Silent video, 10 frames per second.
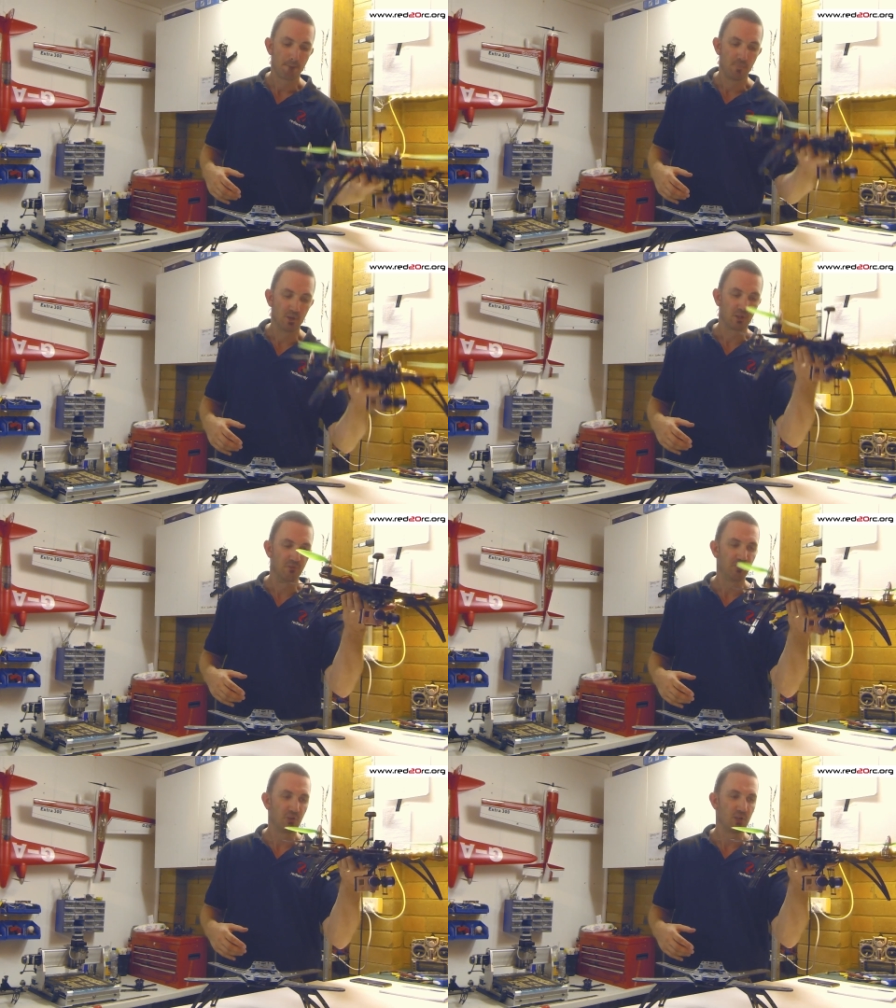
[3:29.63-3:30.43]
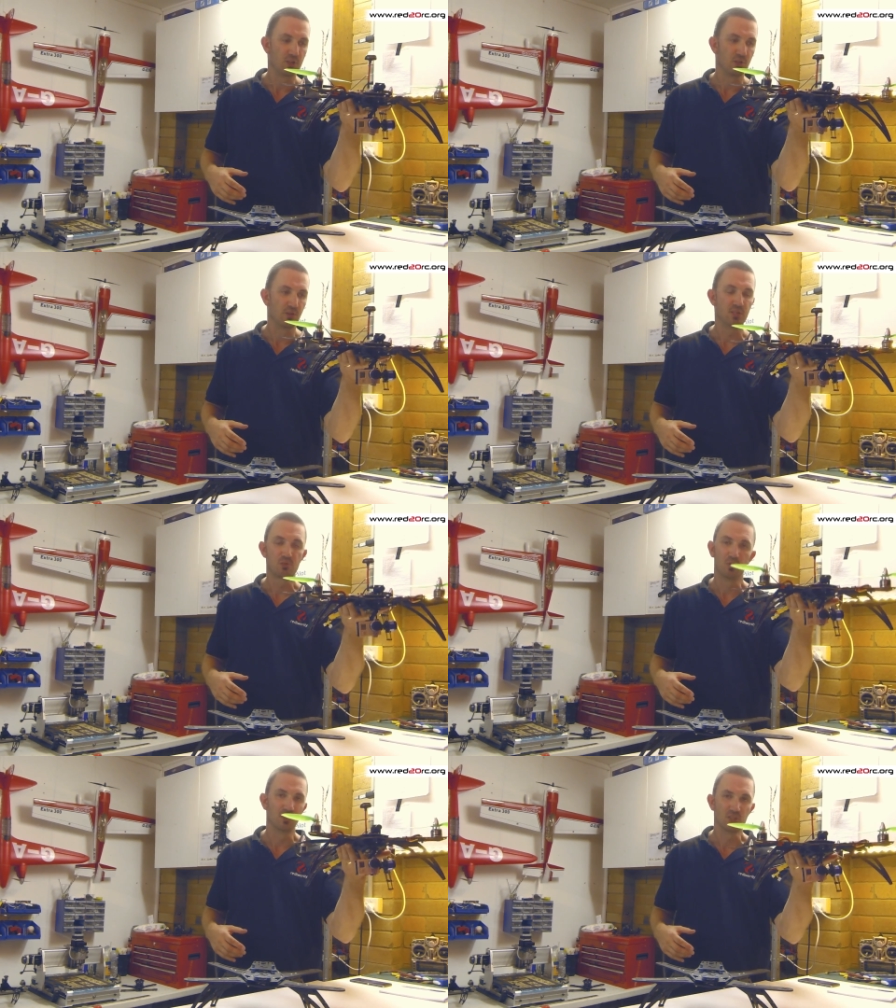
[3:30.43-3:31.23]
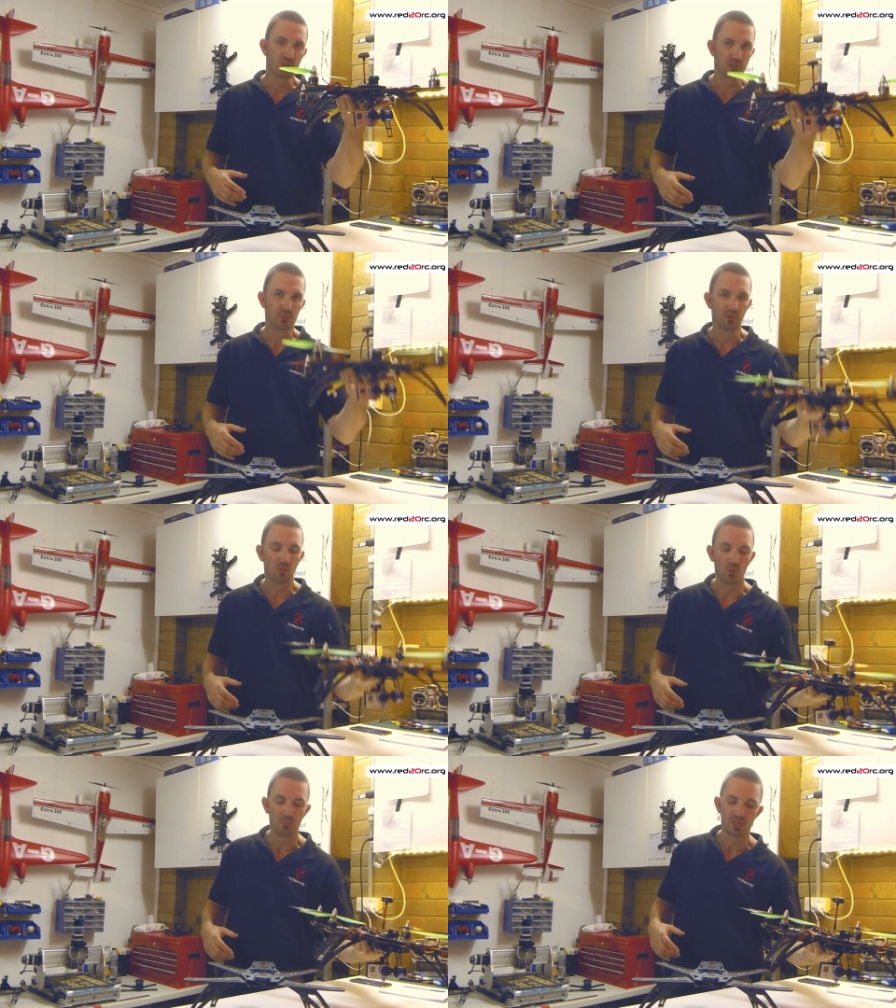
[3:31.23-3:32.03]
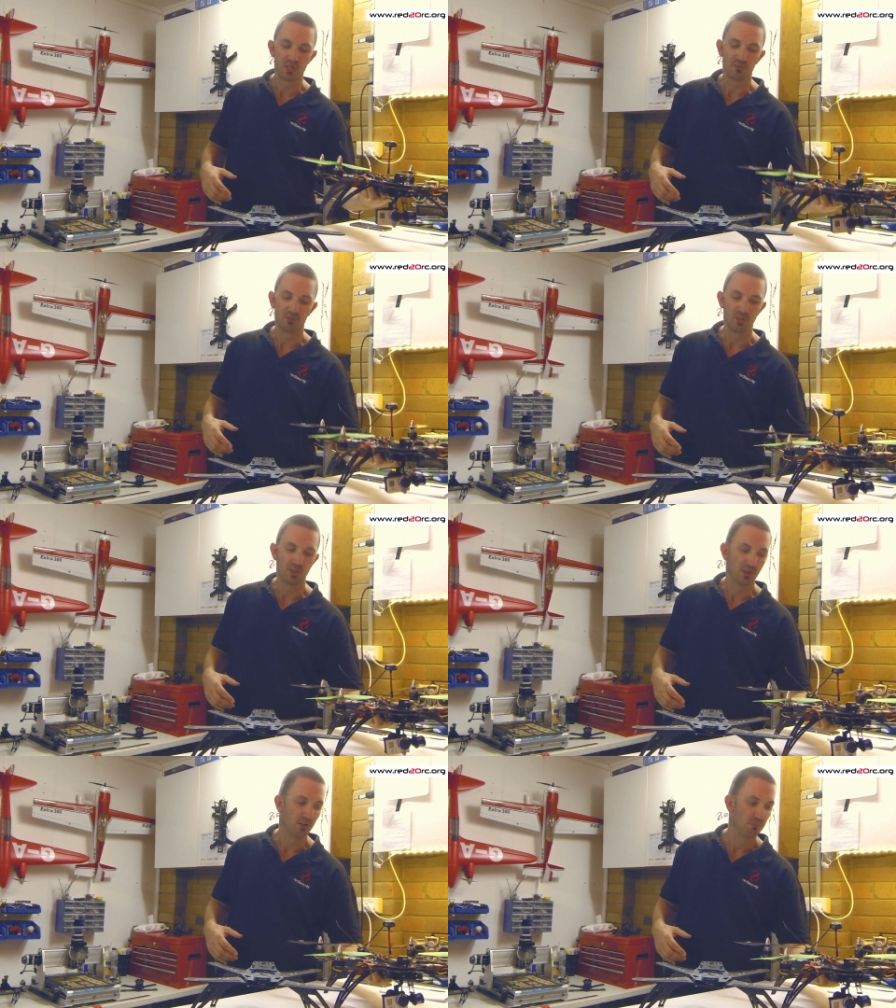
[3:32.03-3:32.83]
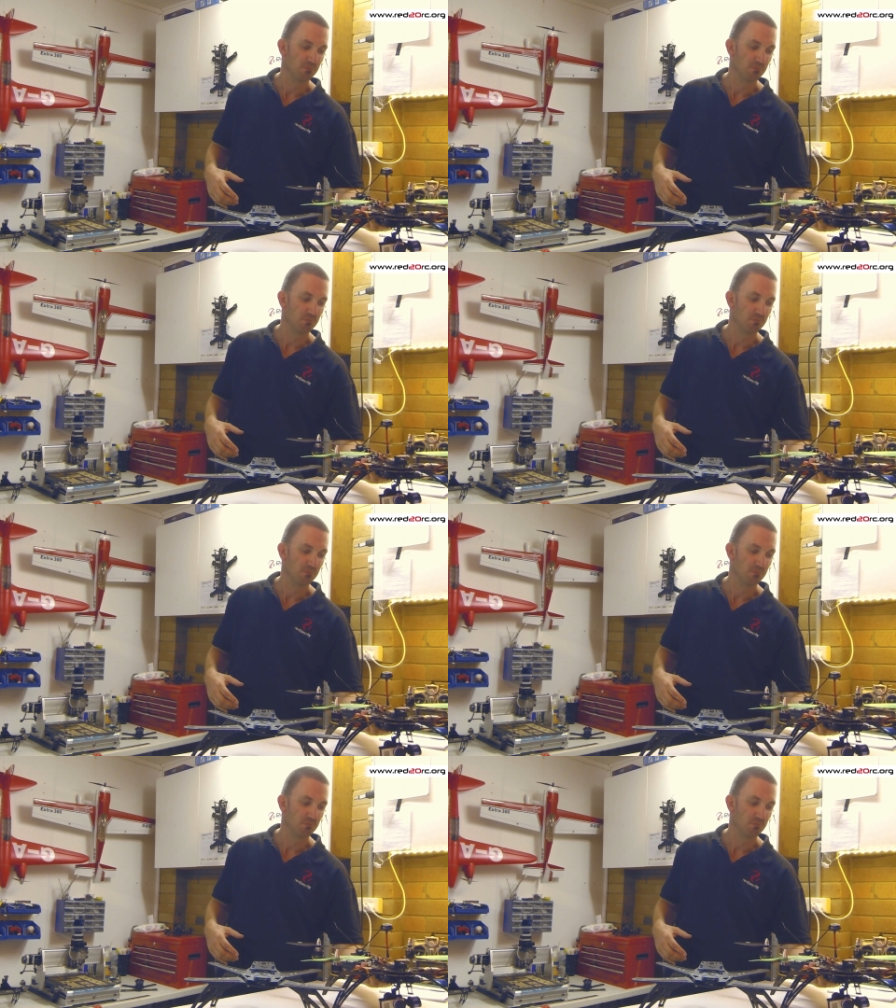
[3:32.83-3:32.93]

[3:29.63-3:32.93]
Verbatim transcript: the configuration on this one is just something I whipped out of another